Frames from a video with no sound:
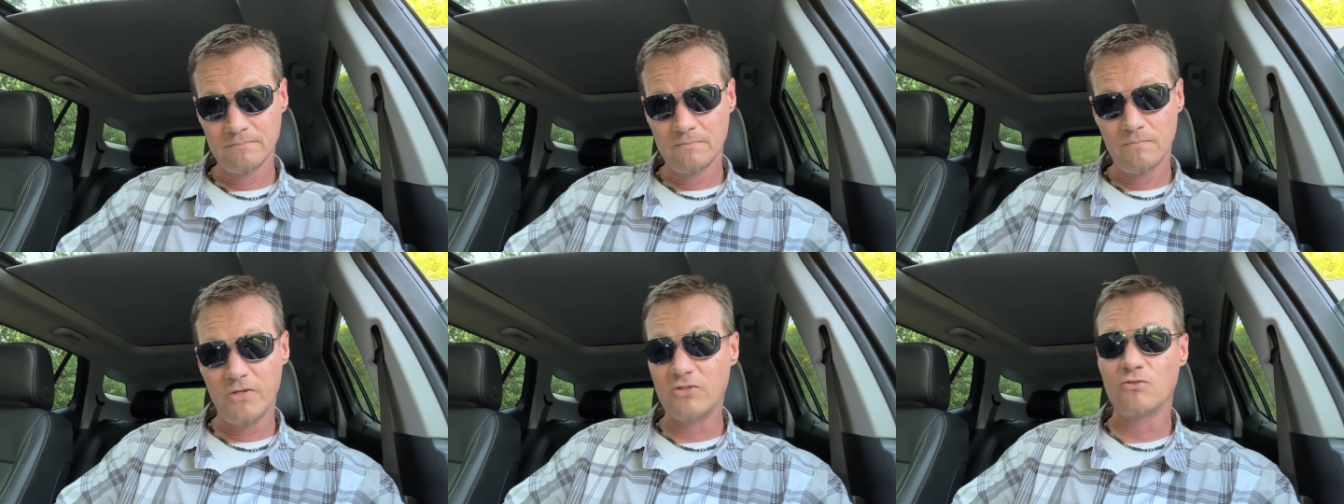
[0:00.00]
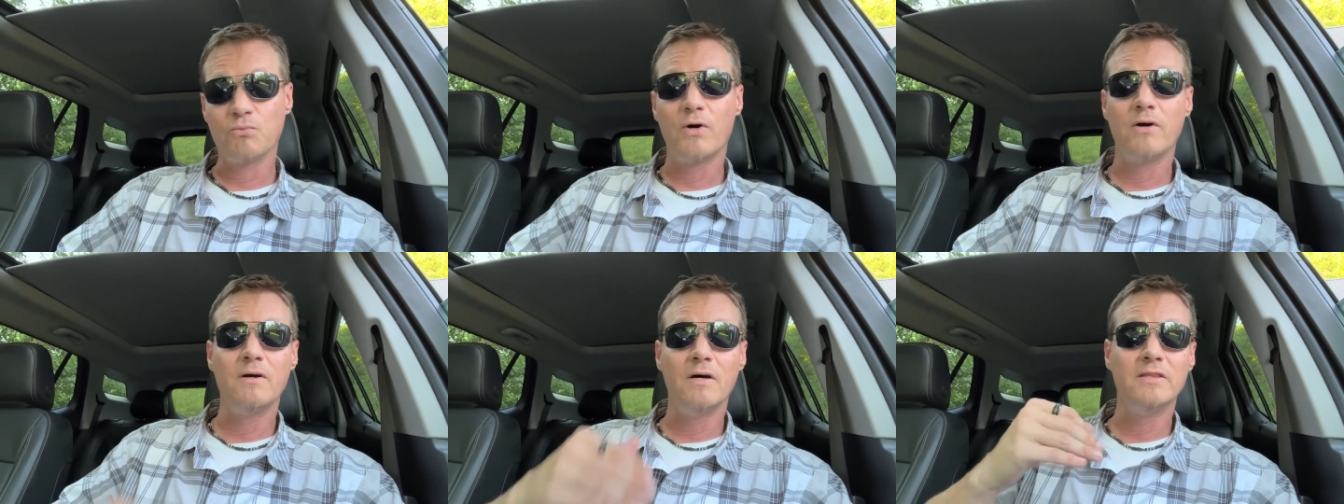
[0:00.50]
This is
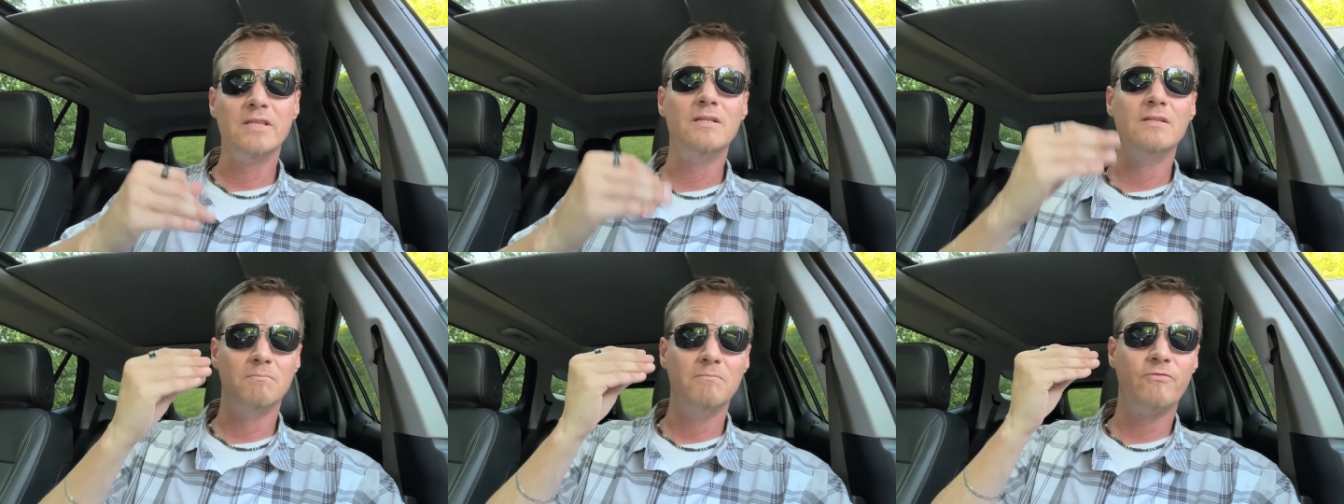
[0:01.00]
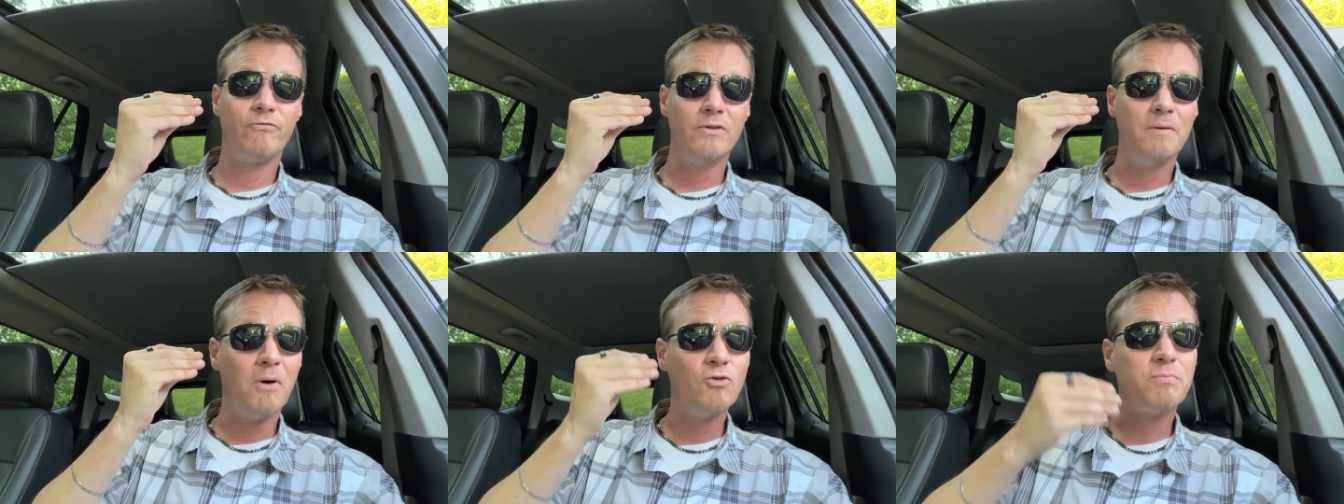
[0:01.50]
where, for the
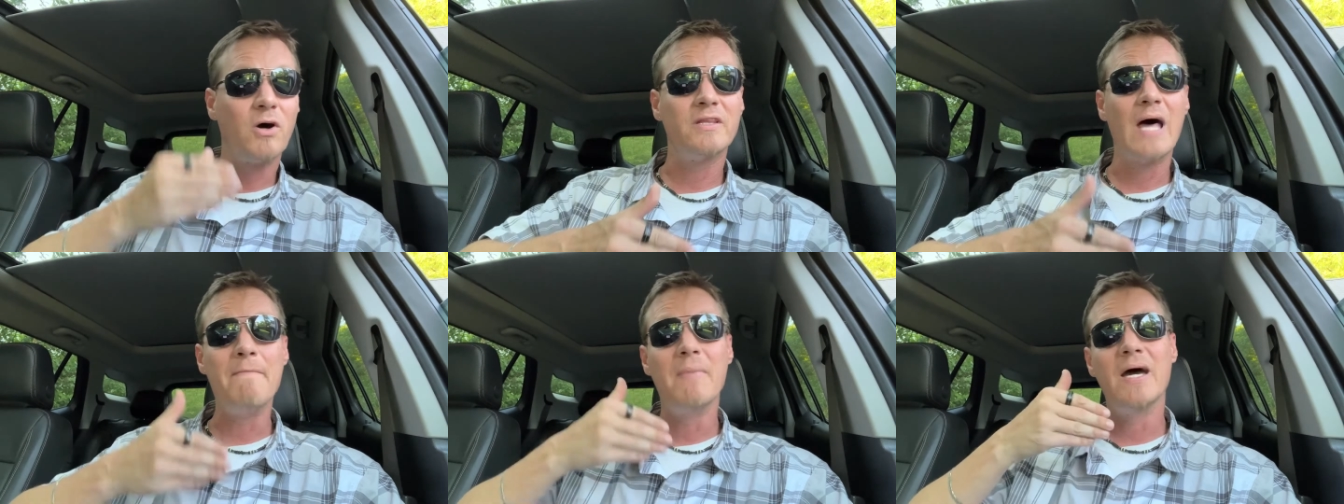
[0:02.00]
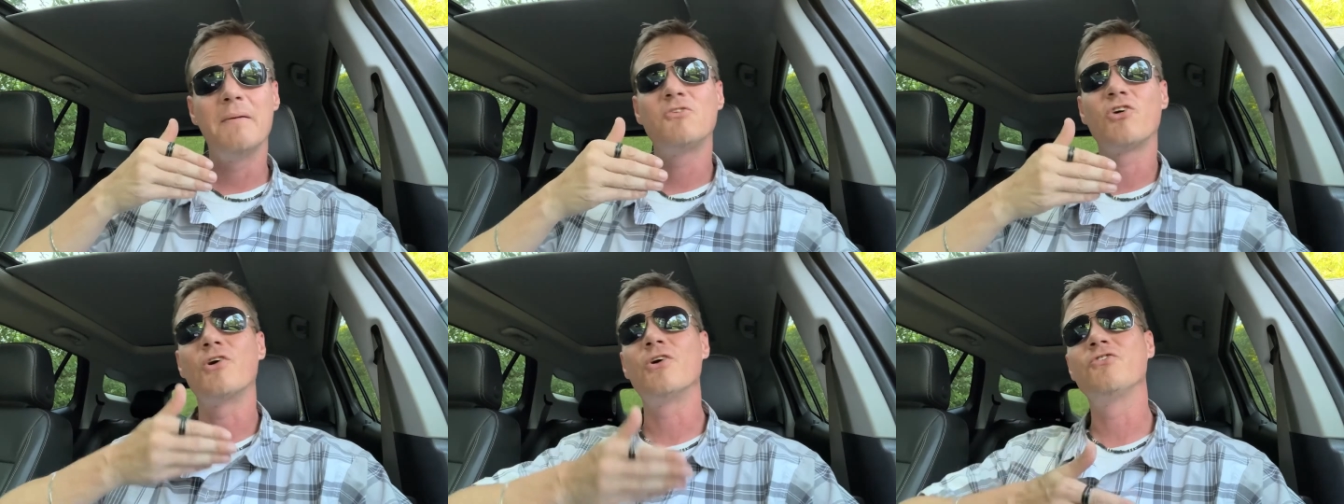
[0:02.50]
most part, that man
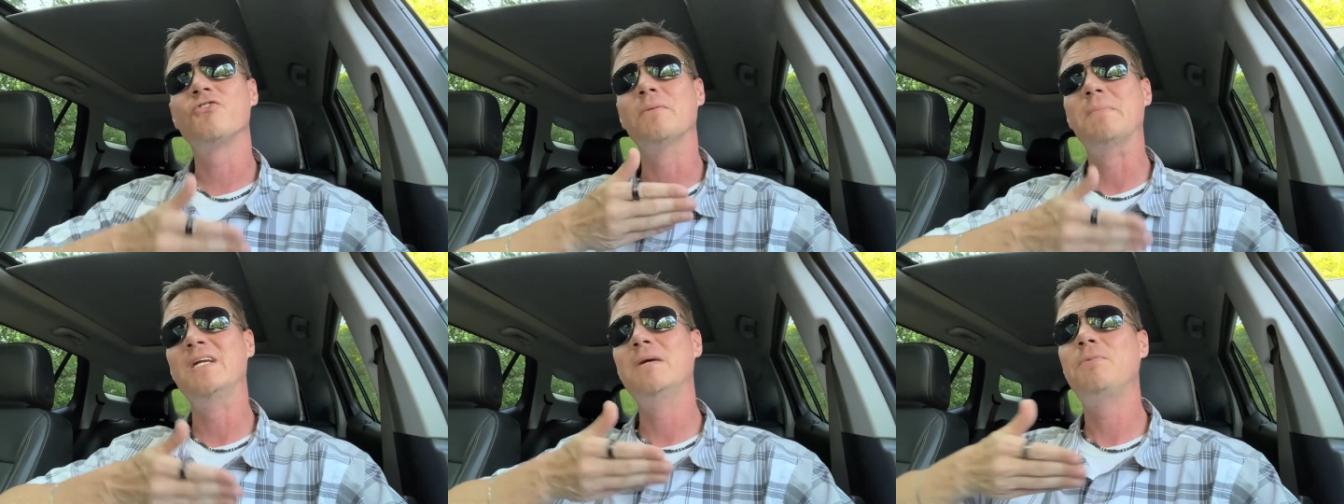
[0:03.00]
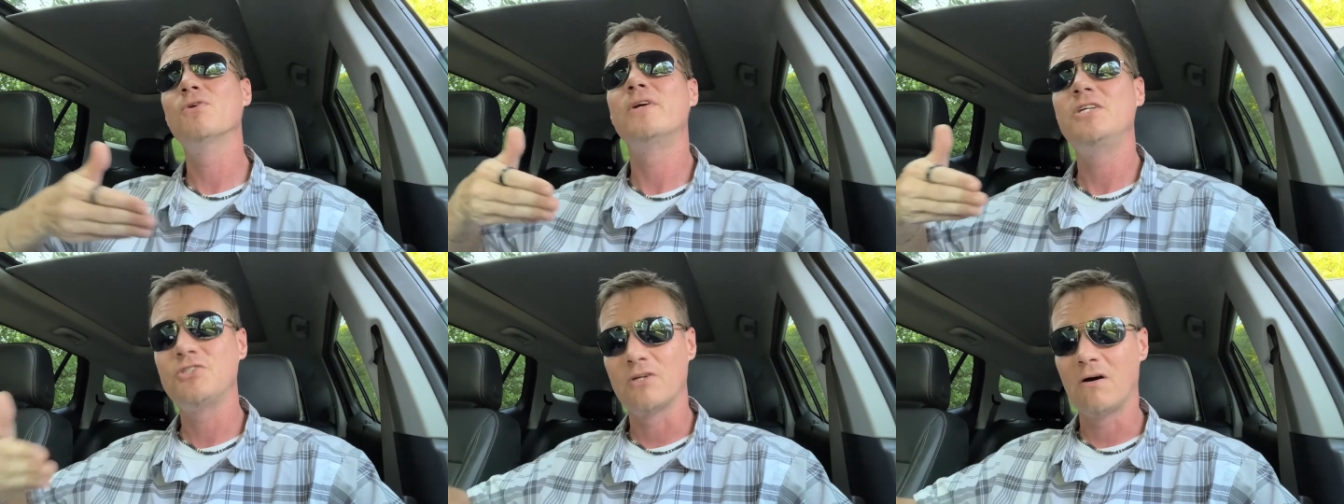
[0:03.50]
turns the
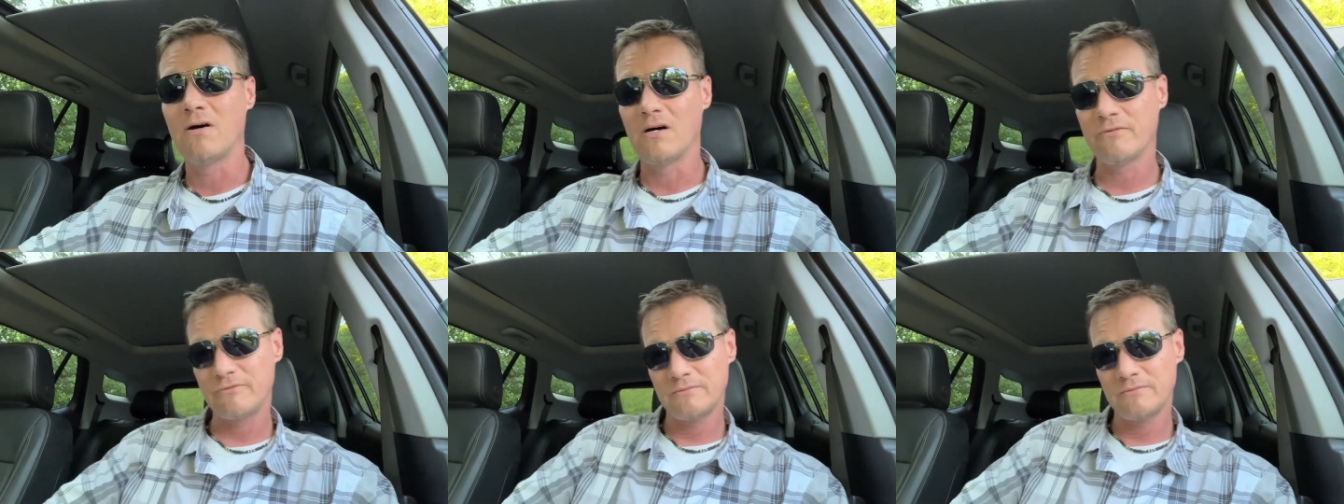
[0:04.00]
manipulation off.